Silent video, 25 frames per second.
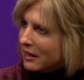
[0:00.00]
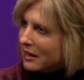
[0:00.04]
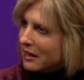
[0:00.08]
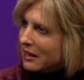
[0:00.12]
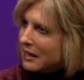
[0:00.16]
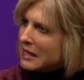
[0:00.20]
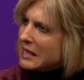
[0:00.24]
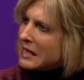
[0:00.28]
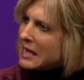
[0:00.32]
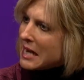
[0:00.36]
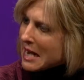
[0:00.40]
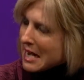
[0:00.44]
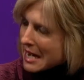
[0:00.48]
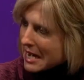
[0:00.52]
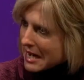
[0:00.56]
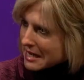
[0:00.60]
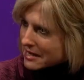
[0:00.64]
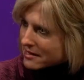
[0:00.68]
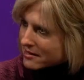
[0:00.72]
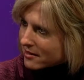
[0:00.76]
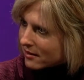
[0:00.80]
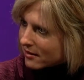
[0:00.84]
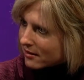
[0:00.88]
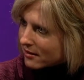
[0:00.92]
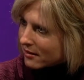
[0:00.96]

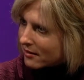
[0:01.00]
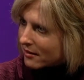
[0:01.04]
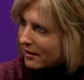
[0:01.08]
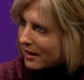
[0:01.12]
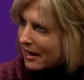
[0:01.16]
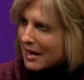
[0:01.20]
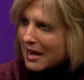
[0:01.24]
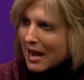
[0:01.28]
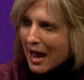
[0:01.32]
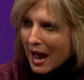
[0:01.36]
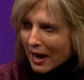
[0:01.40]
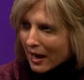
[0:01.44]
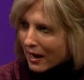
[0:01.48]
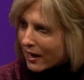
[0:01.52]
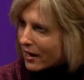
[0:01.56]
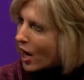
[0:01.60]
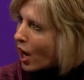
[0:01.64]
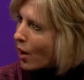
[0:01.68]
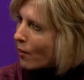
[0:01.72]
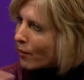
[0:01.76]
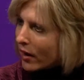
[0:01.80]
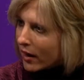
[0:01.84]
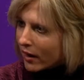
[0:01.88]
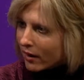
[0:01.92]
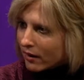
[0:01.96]
need an
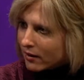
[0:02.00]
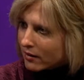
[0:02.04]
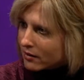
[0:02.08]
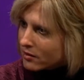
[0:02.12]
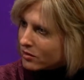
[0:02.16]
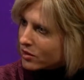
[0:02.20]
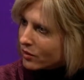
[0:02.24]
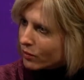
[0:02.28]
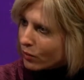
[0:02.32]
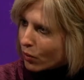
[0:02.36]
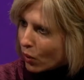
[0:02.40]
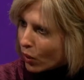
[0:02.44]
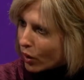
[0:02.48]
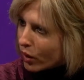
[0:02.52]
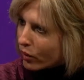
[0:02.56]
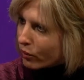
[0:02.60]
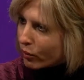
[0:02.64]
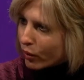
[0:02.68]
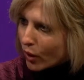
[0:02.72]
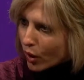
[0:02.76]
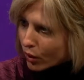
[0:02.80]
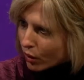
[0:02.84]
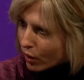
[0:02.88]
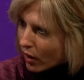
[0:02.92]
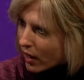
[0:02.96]
economic support
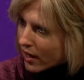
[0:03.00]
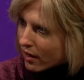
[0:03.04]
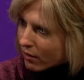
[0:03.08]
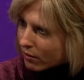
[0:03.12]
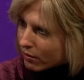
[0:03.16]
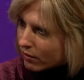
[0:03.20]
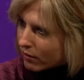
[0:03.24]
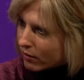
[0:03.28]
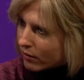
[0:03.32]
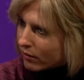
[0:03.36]
program?